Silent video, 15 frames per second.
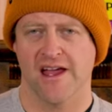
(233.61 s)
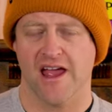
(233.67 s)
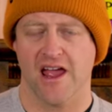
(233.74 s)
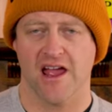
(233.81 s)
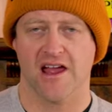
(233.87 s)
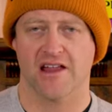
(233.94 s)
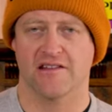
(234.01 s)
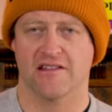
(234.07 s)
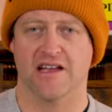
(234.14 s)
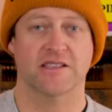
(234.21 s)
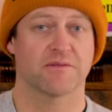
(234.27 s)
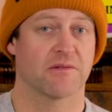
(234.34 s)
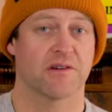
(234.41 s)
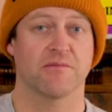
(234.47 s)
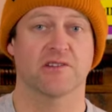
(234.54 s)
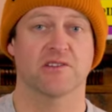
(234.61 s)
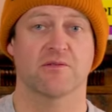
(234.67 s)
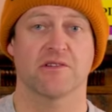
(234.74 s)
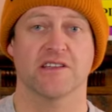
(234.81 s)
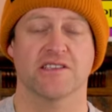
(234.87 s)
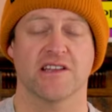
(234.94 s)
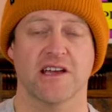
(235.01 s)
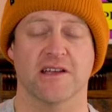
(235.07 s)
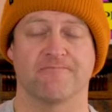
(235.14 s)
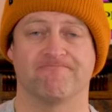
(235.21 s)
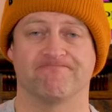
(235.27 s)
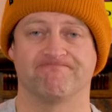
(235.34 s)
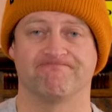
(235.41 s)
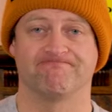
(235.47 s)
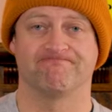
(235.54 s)
And that's pretty much where they stayed.
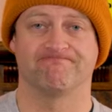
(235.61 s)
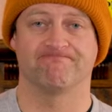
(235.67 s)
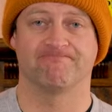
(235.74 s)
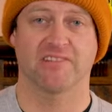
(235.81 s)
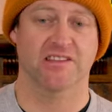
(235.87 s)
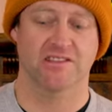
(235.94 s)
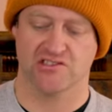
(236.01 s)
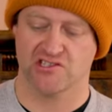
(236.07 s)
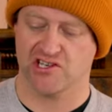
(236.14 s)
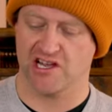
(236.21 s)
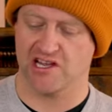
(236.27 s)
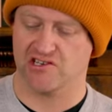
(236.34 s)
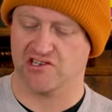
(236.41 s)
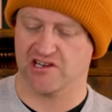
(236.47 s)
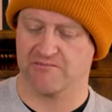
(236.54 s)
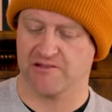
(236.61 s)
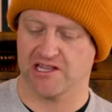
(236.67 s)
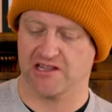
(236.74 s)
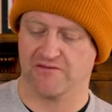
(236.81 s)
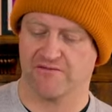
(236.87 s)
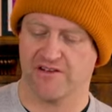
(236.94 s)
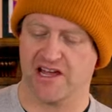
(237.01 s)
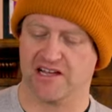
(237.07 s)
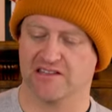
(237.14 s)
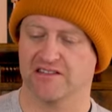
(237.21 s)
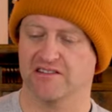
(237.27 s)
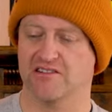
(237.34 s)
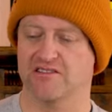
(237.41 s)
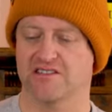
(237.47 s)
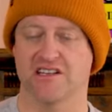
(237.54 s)
Nothing's changed. I mean, the fact
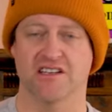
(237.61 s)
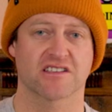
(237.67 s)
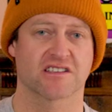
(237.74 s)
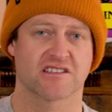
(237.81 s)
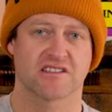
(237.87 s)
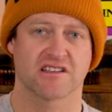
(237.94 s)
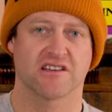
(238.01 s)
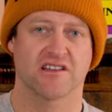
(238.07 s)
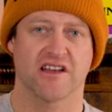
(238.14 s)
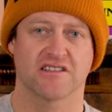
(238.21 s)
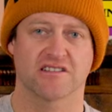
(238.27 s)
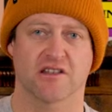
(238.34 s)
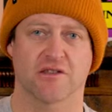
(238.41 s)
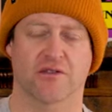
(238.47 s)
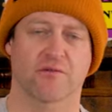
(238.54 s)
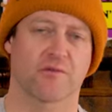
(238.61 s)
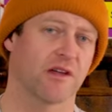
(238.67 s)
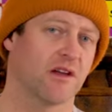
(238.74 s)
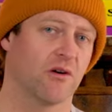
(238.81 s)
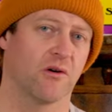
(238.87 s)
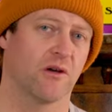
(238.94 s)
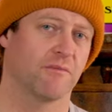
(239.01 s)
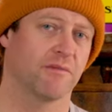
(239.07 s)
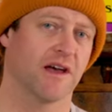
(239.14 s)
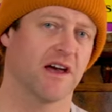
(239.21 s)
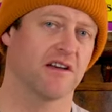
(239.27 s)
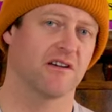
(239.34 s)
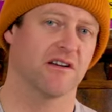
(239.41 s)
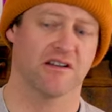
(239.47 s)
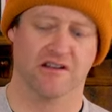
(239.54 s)
that their disc still has a three-hole
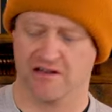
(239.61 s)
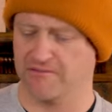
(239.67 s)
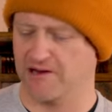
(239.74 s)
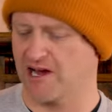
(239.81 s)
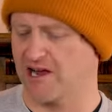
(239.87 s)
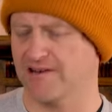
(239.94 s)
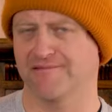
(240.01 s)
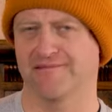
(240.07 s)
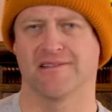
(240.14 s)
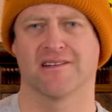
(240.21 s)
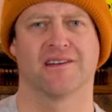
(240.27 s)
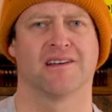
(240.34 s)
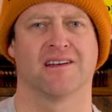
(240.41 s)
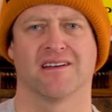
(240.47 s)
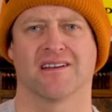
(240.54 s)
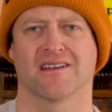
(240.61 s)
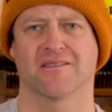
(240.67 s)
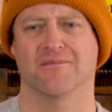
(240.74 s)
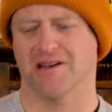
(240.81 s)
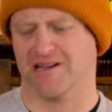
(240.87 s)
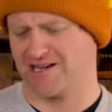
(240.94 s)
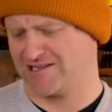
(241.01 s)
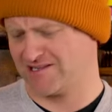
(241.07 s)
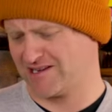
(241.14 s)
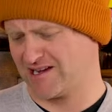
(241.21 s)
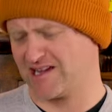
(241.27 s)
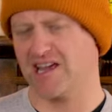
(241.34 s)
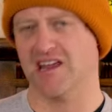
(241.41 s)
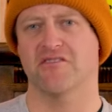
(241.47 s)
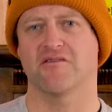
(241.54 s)
pattern, come on. Come on, guys. I
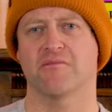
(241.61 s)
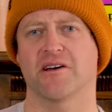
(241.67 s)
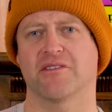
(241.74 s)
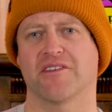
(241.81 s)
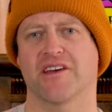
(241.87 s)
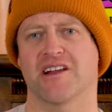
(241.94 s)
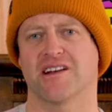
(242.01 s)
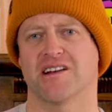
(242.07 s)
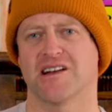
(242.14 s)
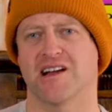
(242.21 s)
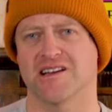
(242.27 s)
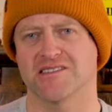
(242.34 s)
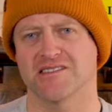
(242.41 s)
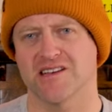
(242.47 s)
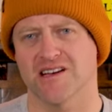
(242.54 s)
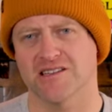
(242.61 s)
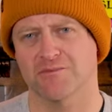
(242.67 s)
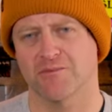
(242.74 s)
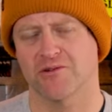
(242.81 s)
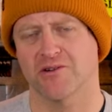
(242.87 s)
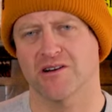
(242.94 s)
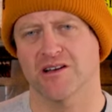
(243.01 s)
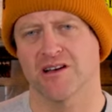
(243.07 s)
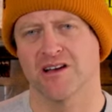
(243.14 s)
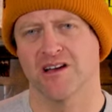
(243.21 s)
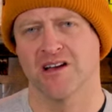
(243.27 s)
can't even mount that on an ICS board.